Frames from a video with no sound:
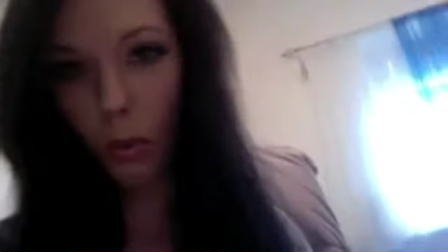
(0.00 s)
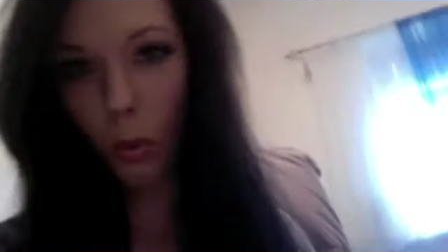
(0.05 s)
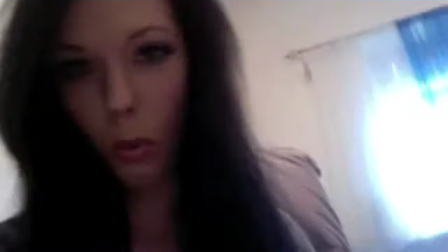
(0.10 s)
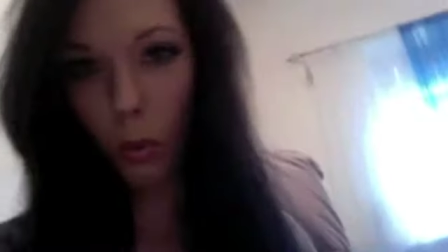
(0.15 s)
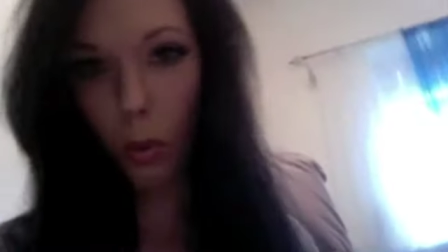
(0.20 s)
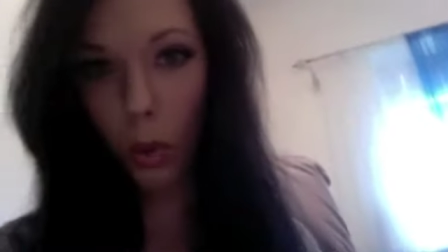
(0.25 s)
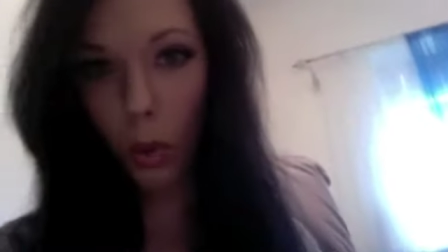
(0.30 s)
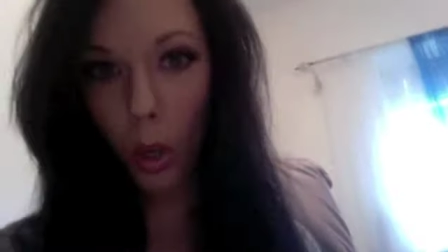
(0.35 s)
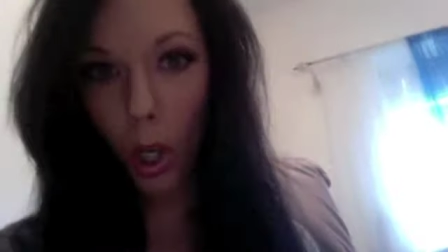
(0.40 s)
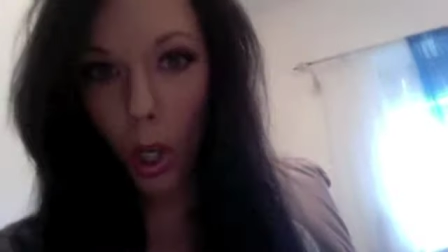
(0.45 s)

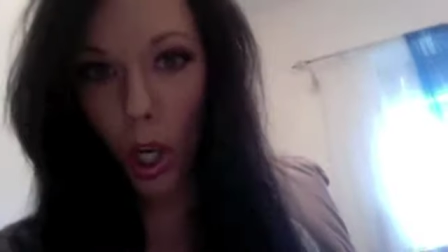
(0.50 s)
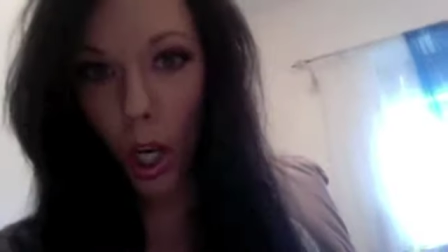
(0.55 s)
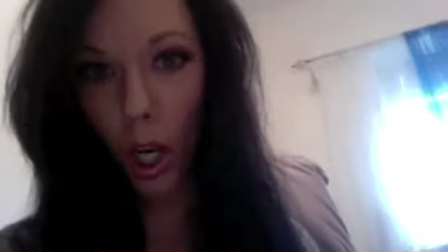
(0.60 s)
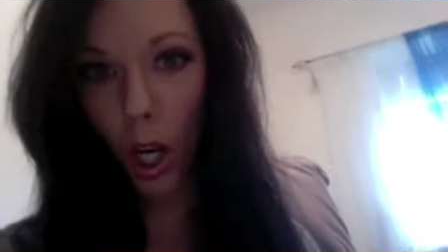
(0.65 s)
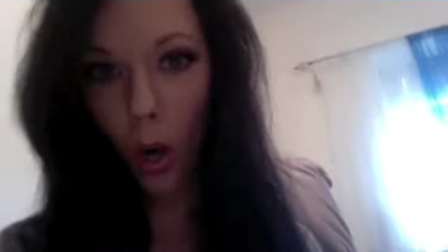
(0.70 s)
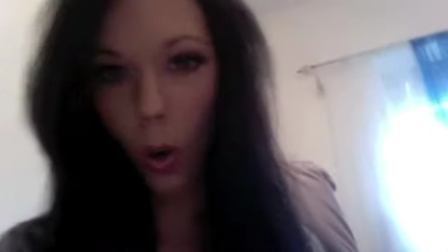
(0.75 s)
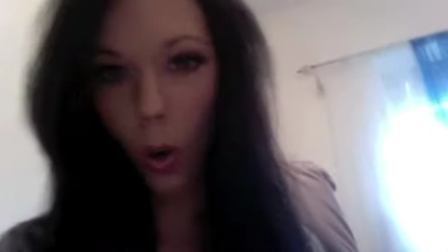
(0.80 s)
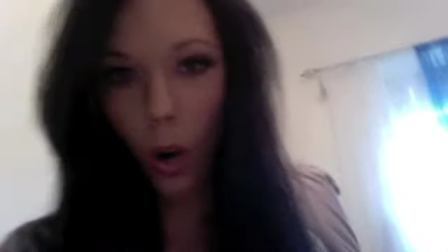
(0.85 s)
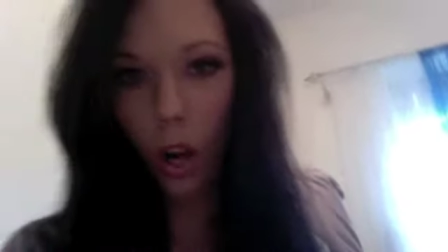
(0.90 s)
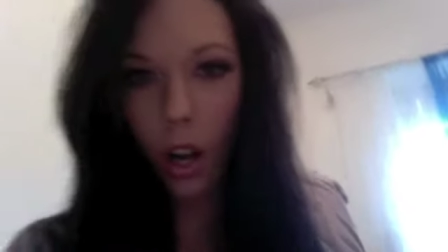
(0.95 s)

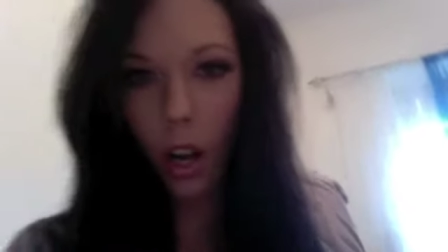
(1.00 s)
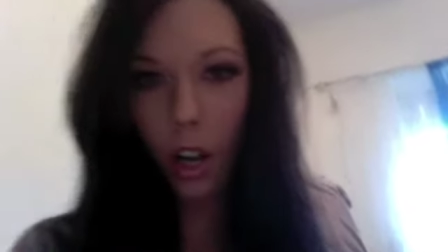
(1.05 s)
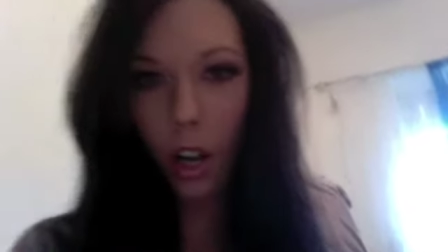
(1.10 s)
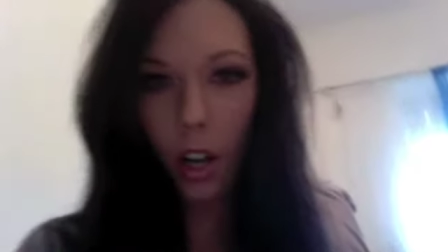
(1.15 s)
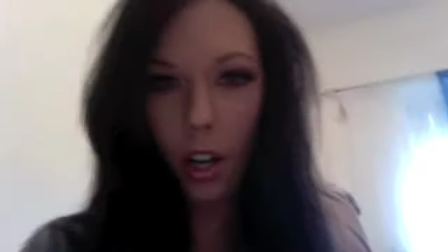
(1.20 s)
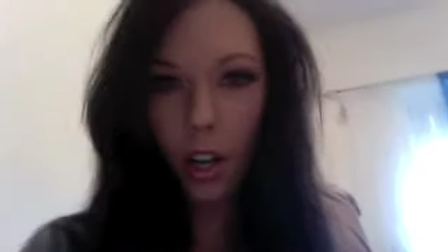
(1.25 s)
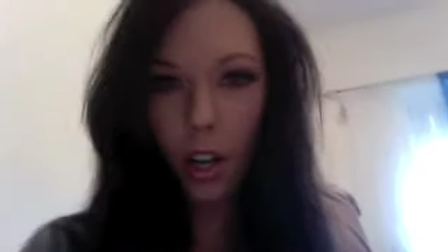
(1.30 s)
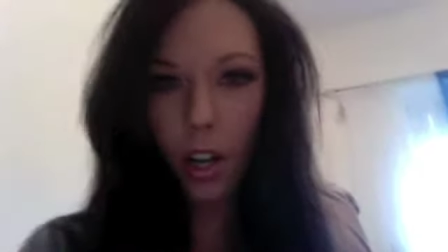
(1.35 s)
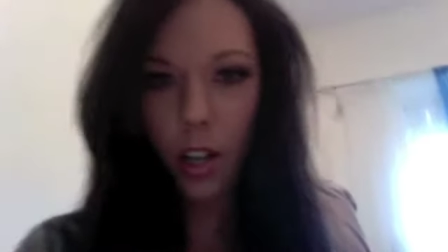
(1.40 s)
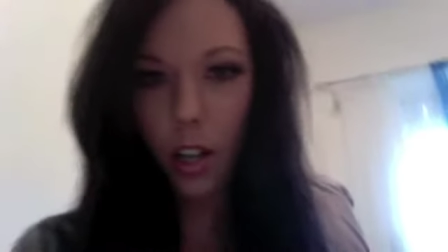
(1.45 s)
Whoa.
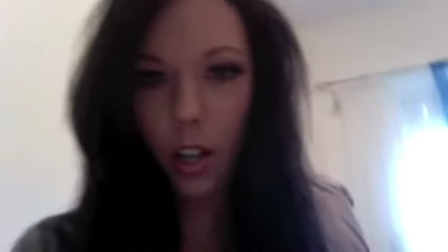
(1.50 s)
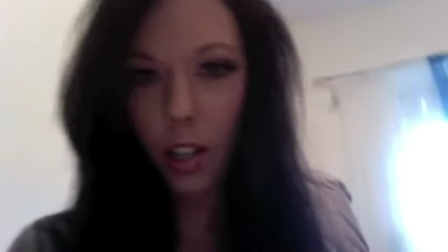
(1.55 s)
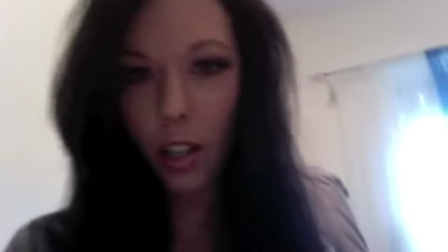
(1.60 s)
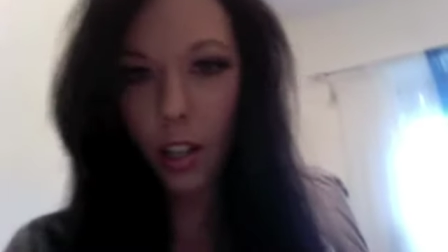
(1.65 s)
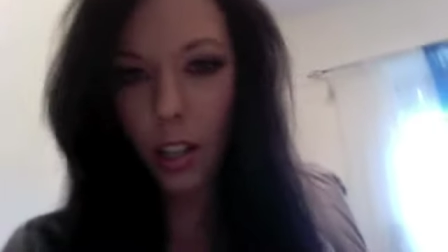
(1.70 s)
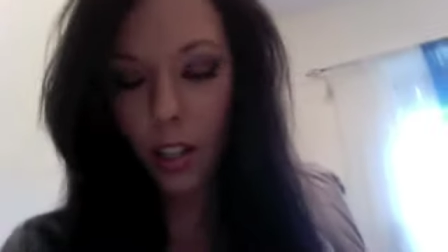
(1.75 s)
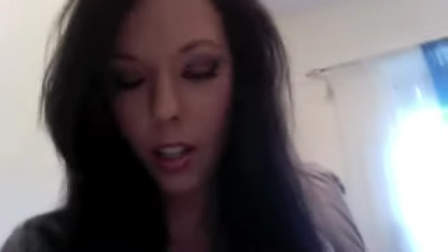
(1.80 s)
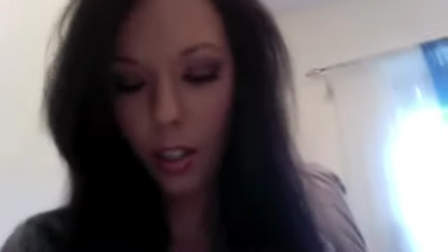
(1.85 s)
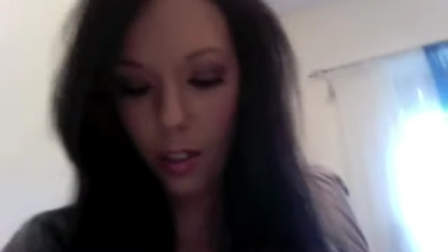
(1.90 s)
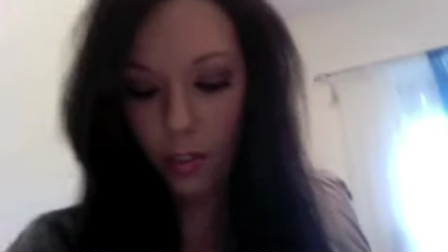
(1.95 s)

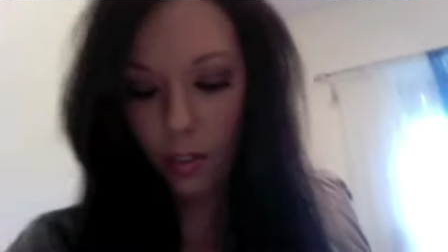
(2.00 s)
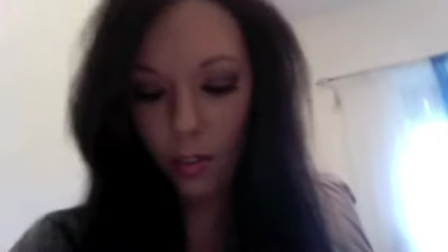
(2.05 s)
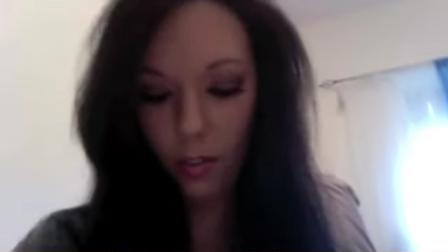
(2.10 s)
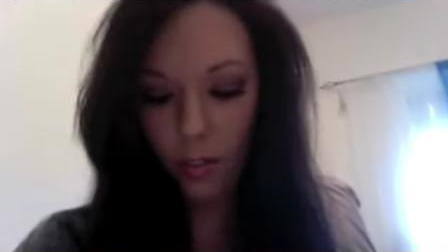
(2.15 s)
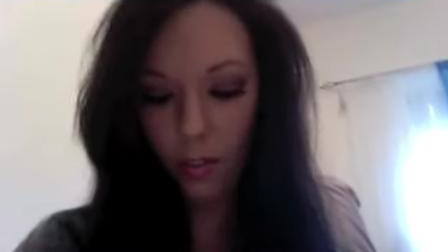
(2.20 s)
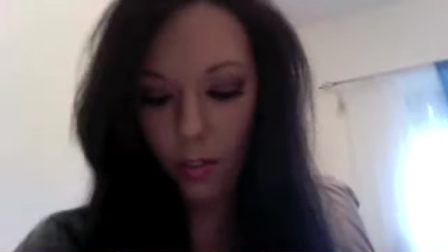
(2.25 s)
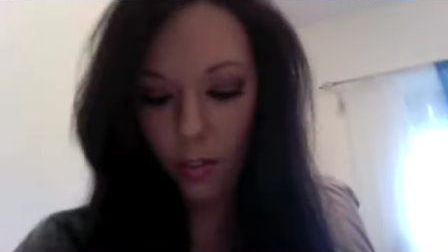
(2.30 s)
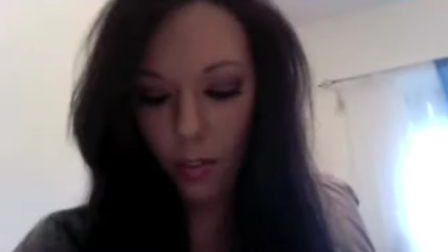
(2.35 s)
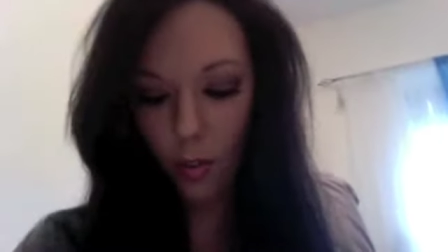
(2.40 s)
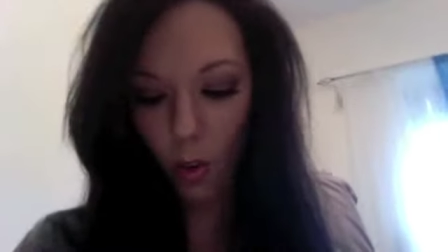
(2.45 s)

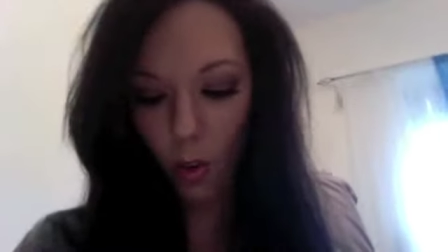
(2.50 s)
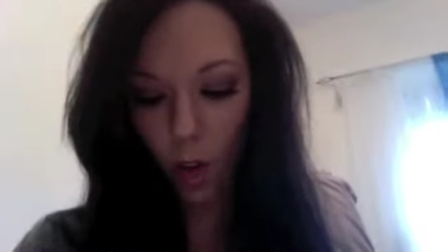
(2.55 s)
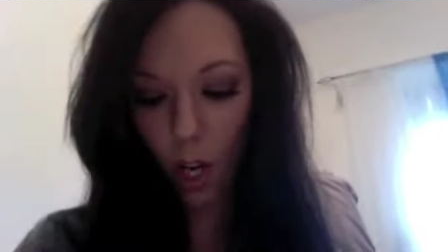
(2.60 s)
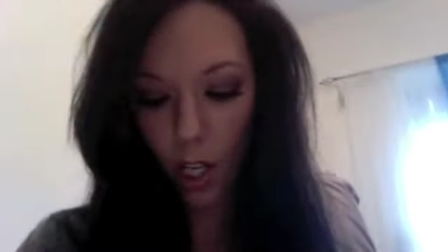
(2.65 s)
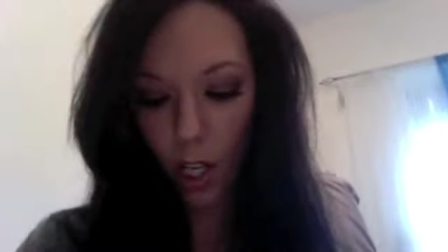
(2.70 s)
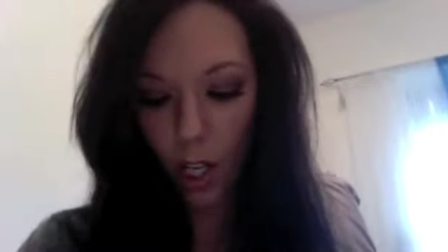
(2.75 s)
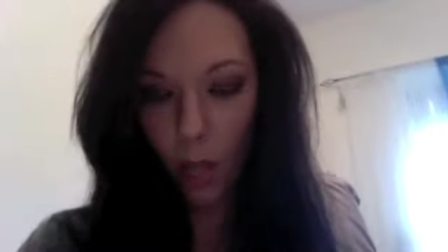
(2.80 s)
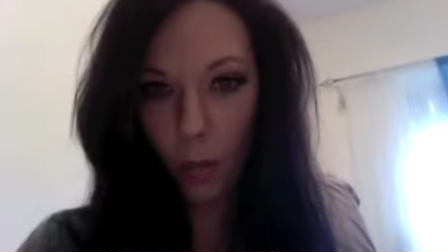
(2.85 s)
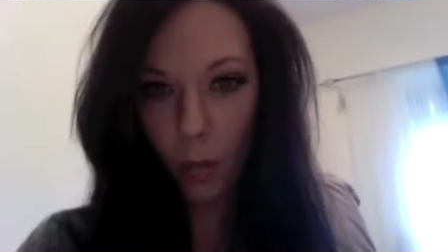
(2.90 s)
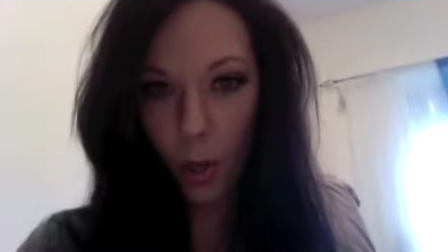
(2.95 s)

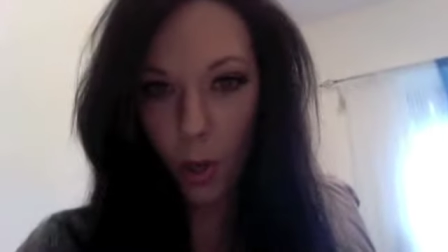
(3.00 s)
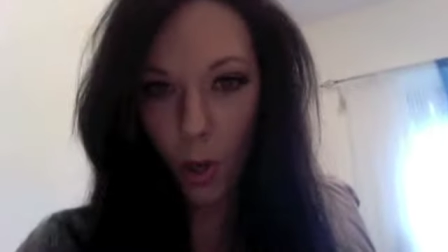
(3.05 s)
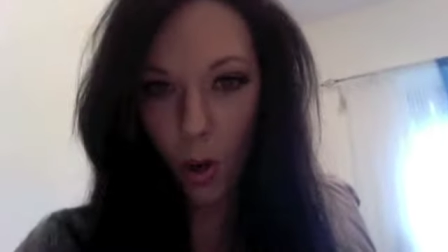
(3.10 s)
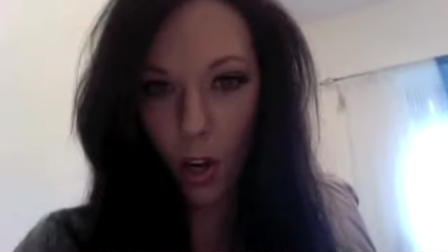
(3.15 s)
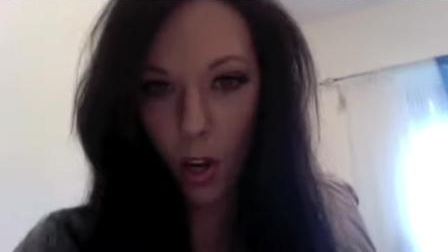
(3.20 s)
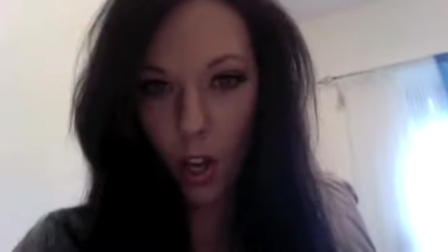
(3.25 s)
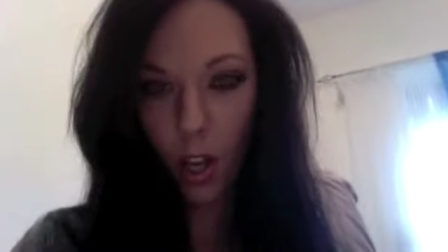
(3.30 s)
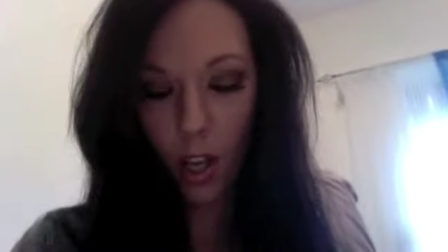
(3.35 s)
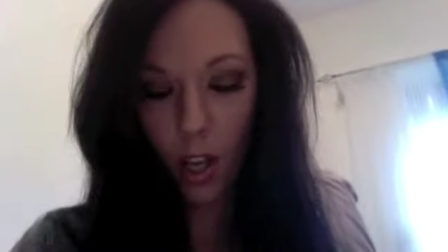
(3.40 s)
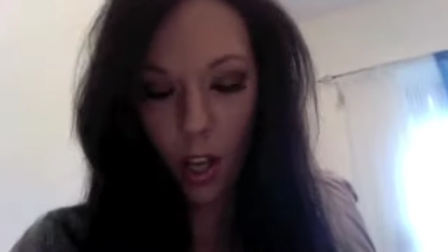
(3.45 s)
Rocking the boat.